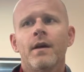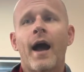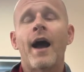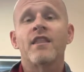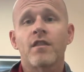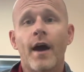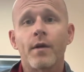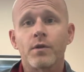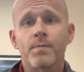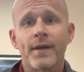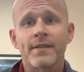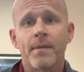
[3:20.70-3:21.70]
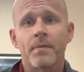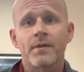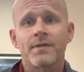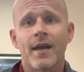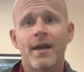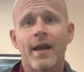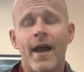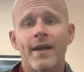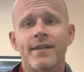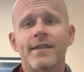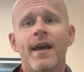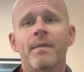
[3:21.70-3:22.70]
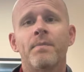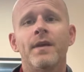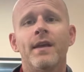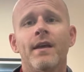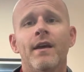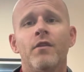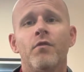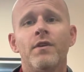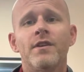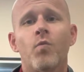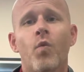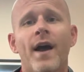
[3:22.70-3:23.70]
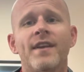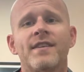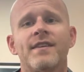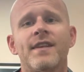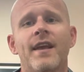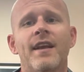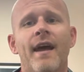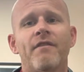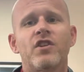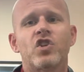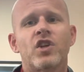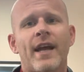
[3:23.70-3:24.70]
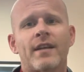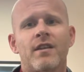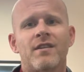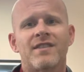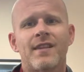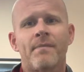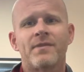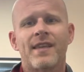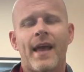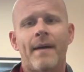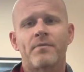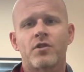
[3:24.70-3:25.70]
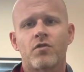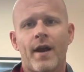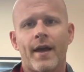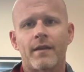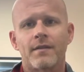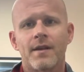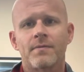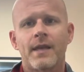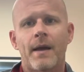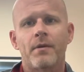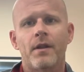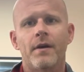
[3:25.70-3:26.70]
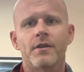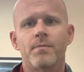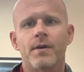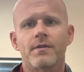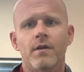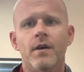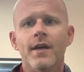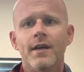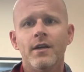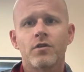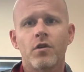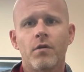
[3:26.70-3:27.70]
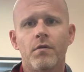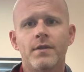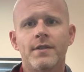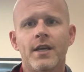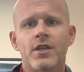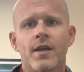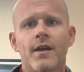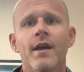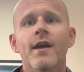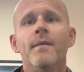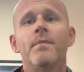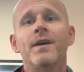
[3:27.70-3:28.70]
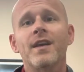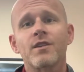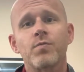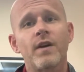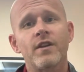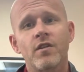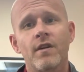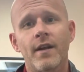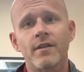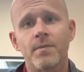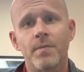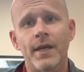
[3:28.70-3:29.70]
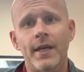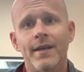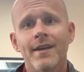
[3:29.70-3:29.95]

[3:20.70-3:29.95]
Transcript: I thought it was bicipital tendonitis. And the reason why is because I never checked their subscap strength, subscapularis muscle, internal rotation. But guess what it turned out to be?